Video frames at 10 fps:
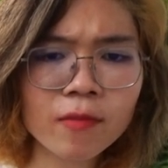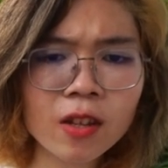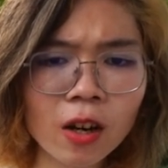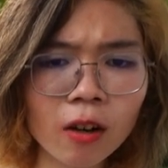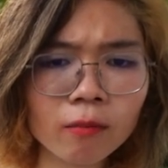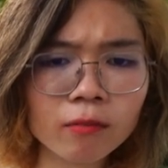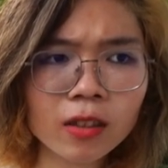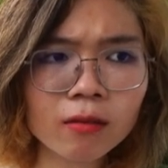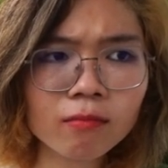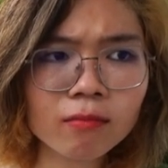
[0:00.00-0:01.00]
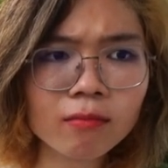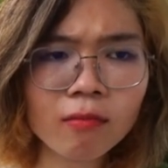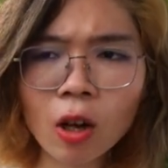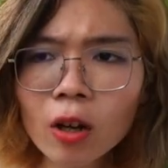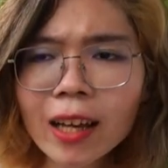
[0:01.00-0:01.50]
you know, just
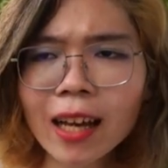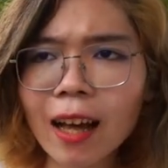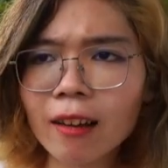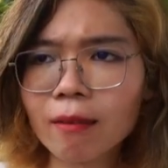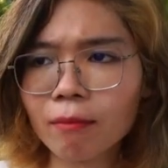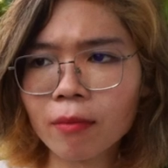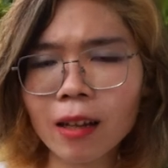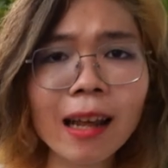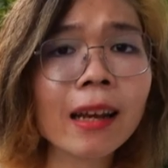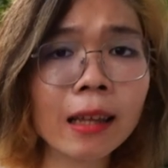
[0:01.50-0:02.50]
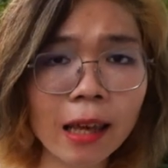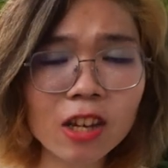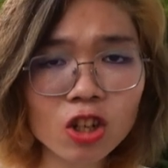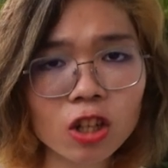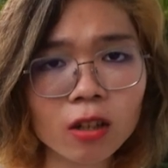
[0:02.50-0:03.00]
looking at the
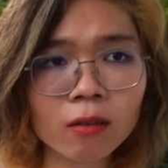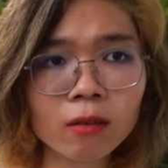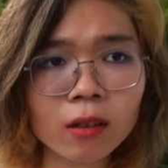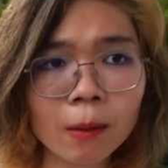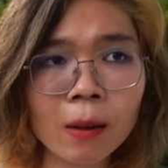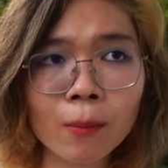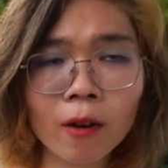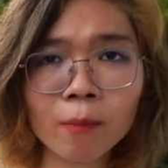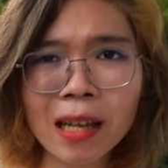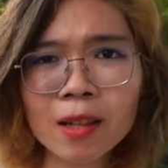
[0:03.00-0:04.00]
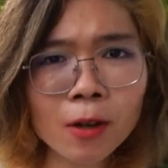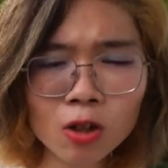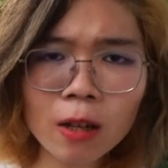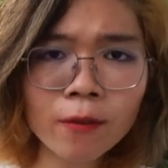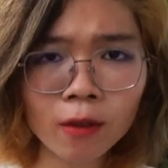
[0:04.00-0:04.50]
dedication that people have made,
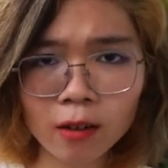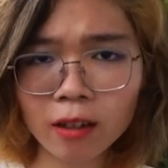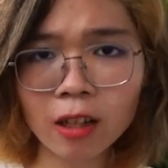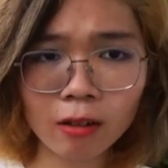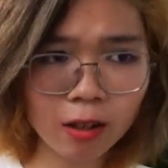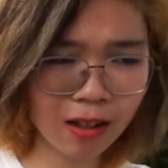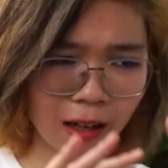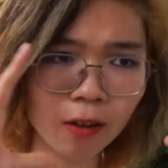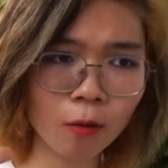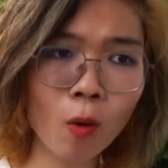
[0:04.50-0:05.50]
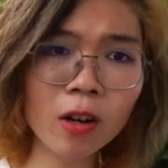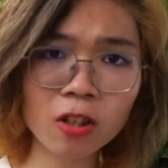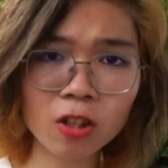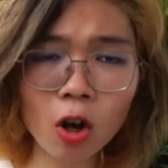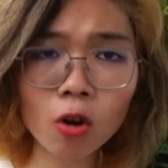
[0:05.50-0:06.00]
especially for you know, there's like a, one
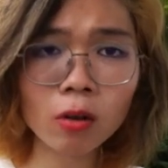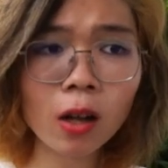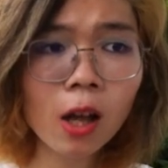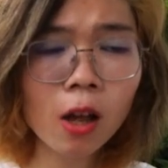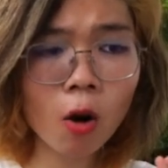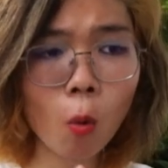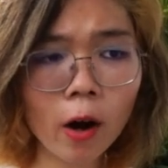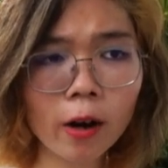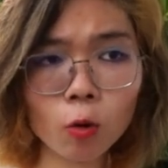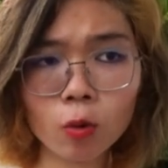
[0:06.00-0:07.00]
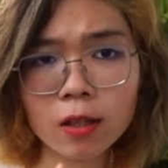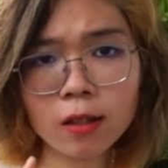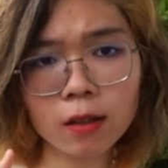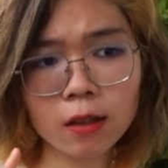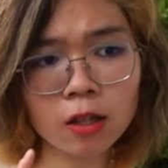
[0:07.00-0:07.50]
stone where it
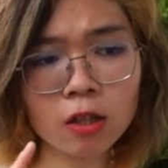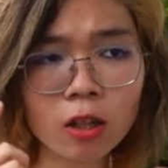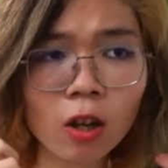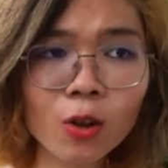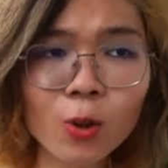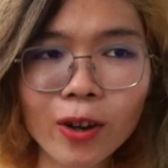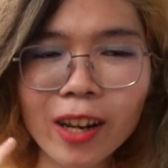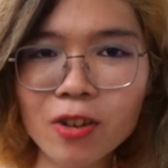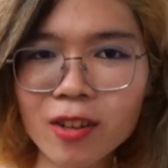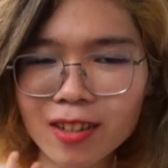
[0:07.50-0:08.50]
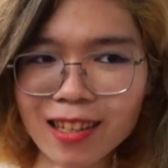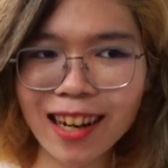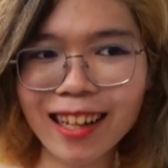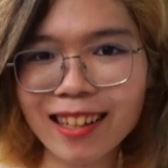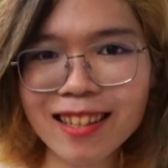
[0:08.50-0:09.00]
was you could look through it and you could see
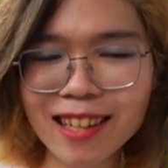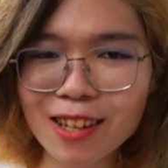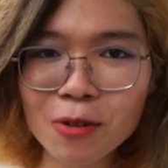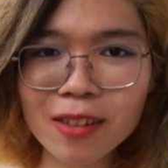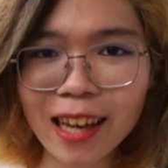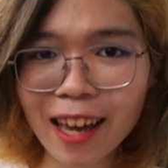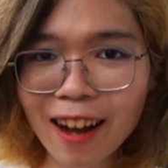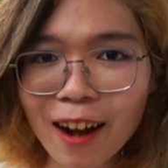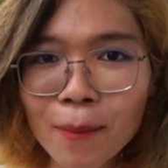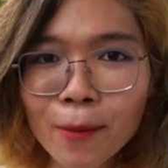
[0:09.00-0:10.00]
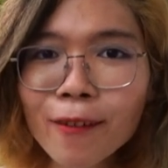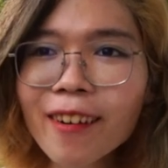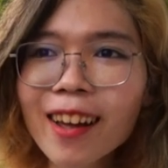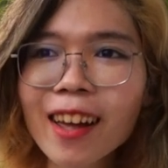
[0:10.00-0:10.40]
like this cute gay couple,